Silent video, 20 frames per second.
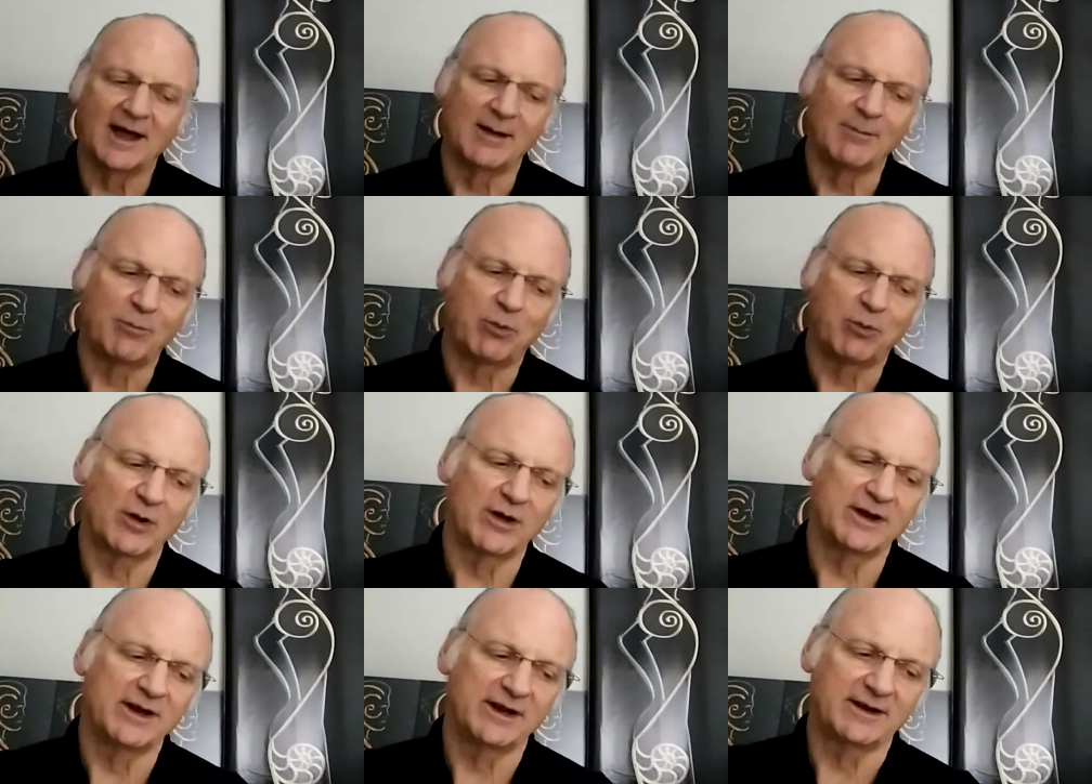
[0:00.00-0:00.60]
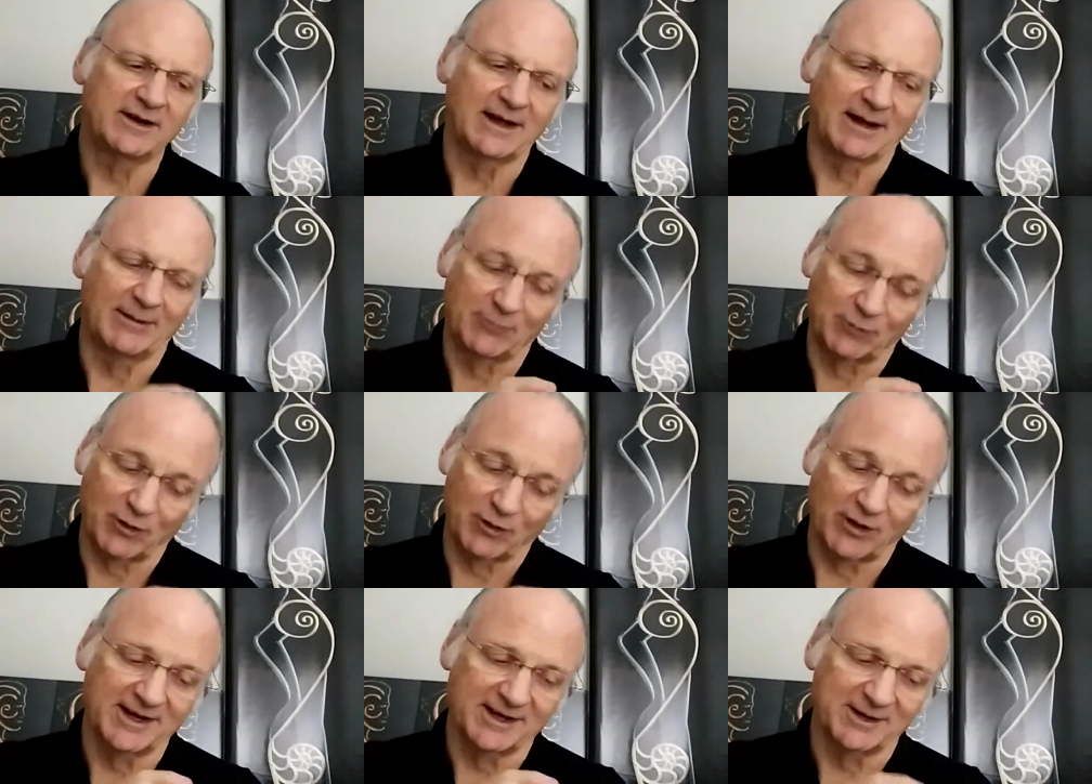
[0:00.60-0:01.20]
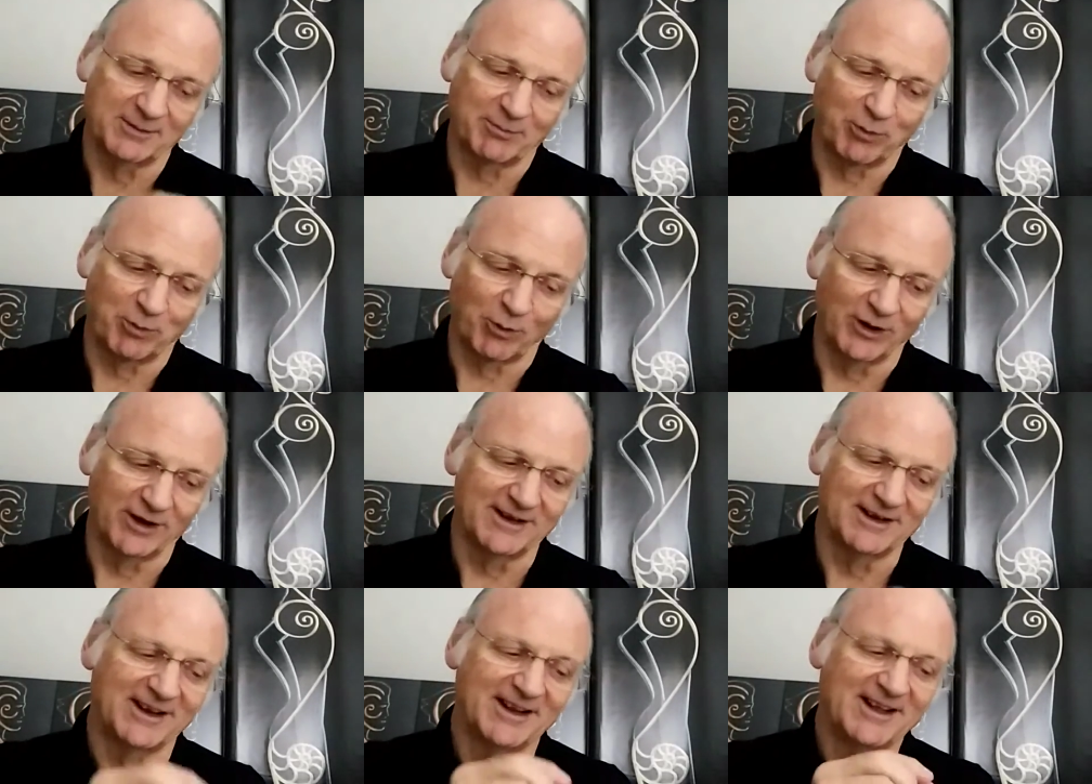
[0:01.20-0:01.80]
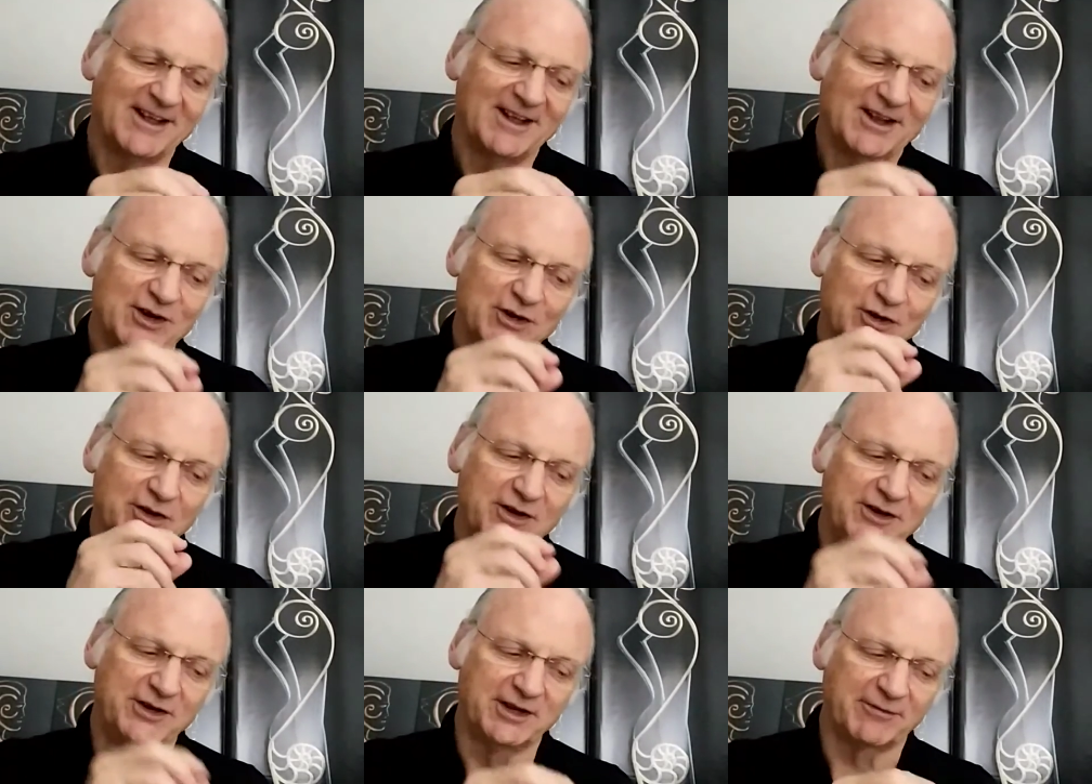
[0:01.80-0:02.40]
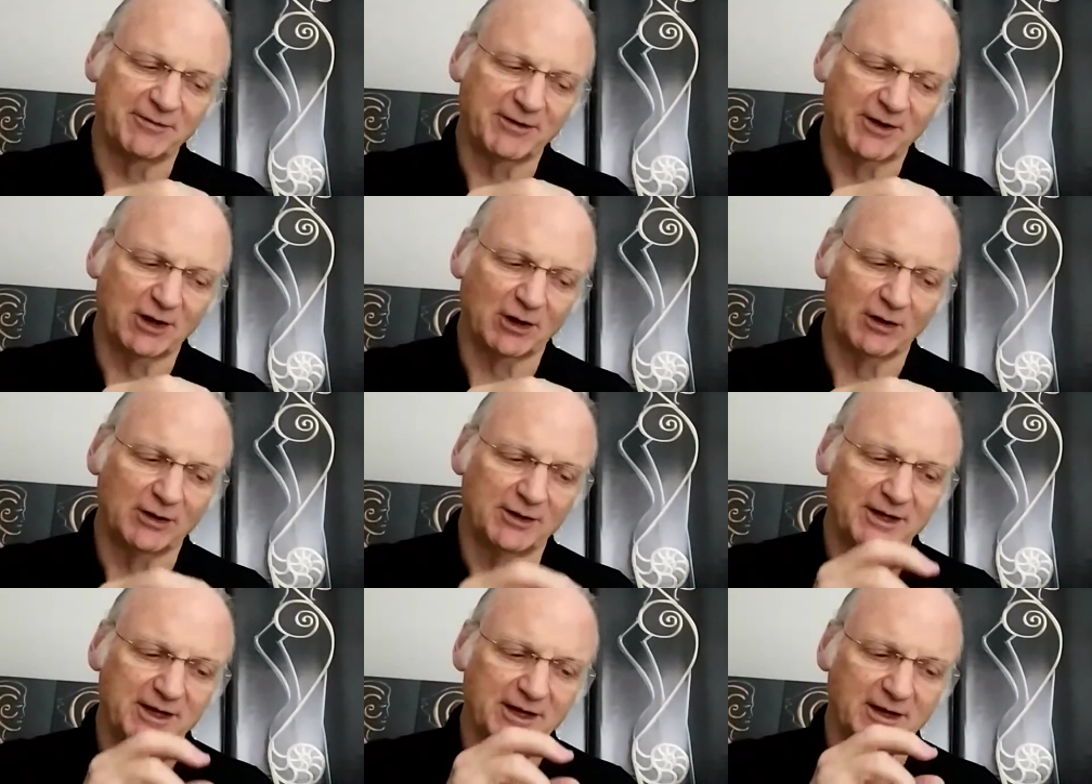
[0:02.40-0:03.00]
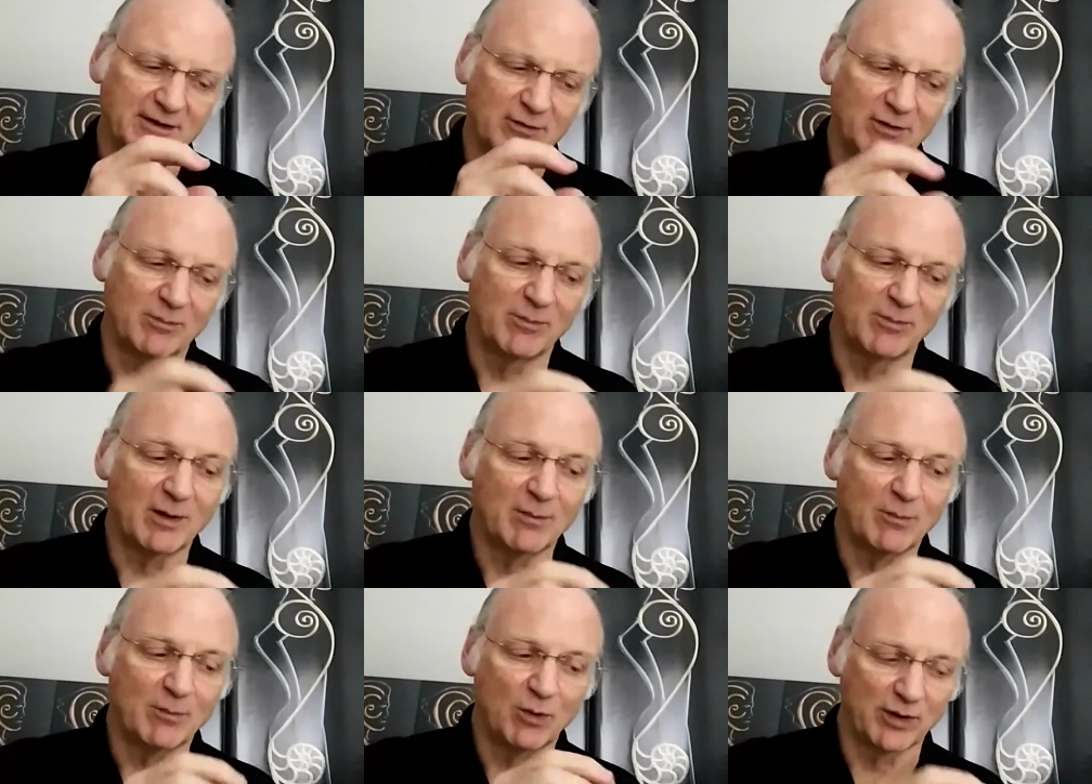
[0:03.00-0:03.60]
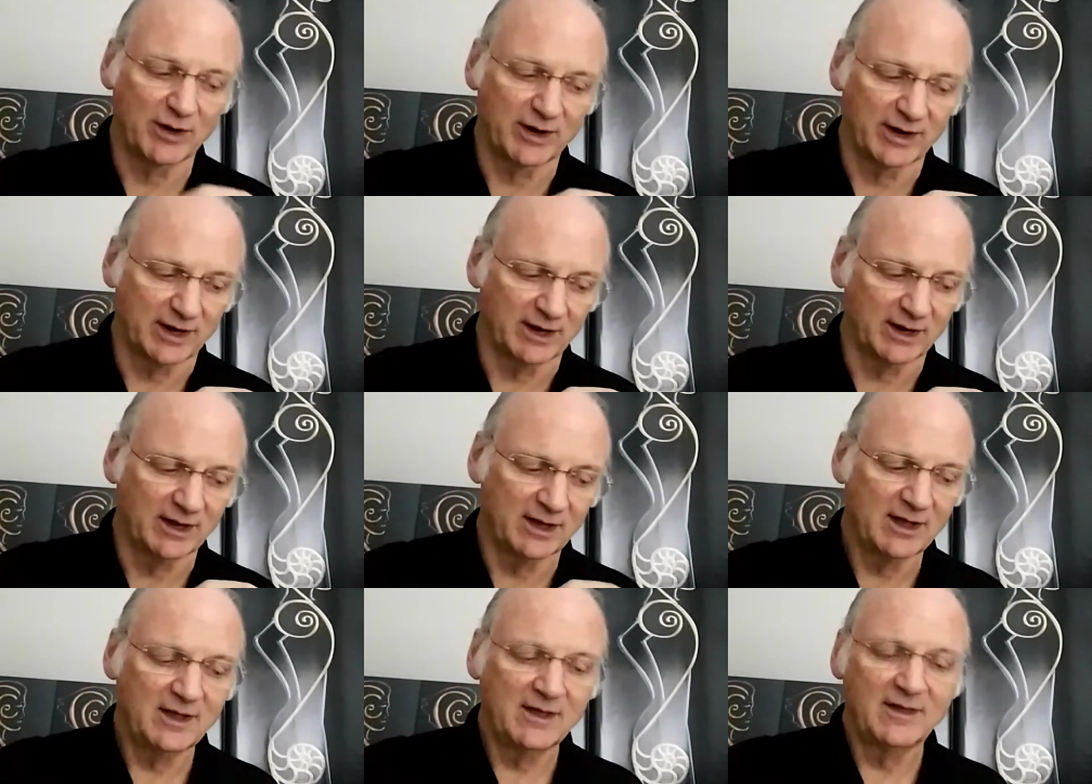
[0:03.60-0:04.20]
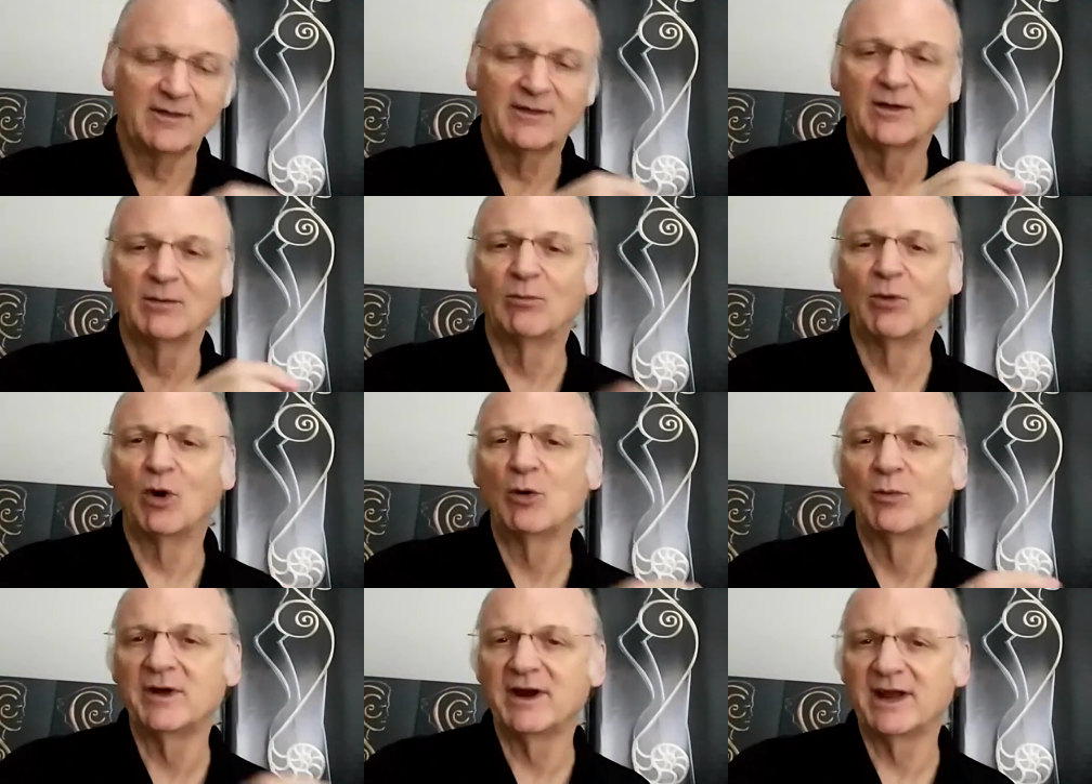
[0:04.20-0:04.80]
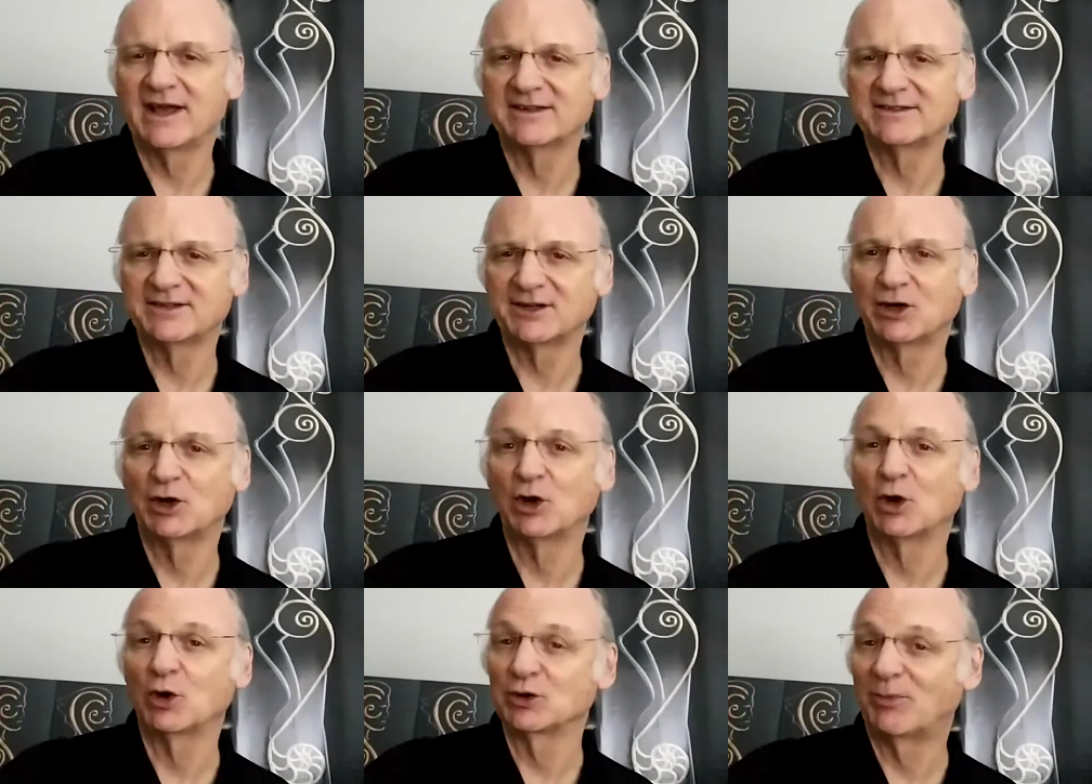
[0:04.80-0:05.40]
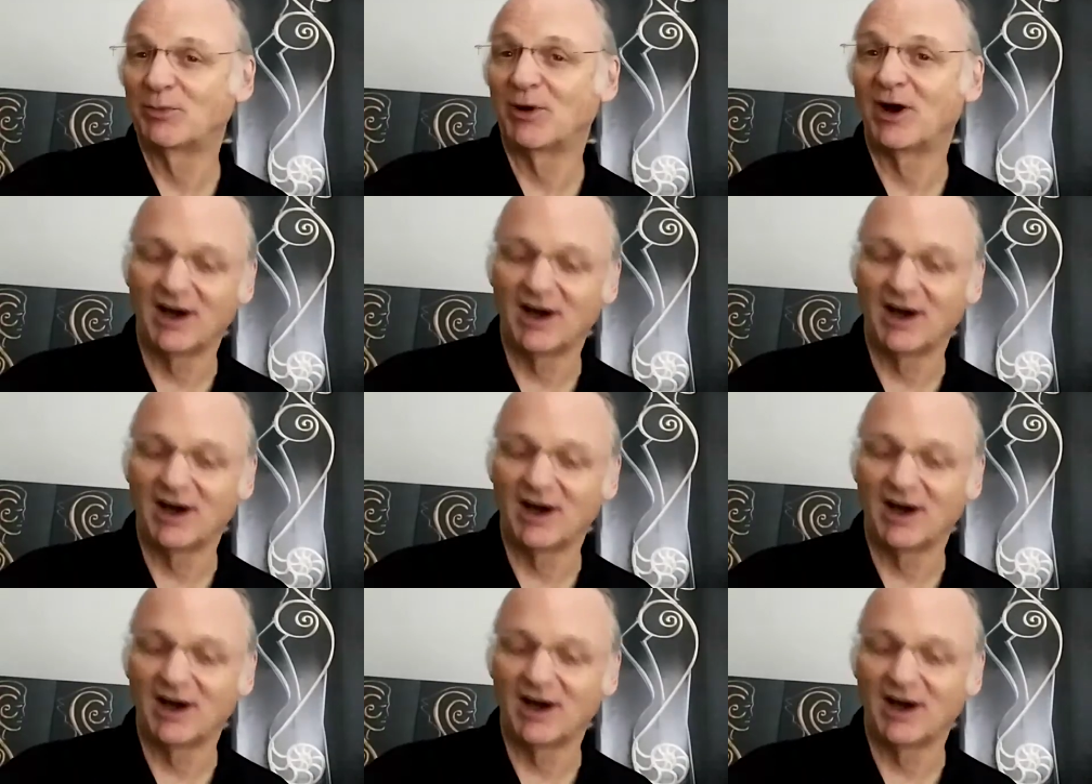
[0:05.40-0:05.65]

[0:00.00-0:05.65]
I'm trying to point to the difficulty of remembering the moment as it goes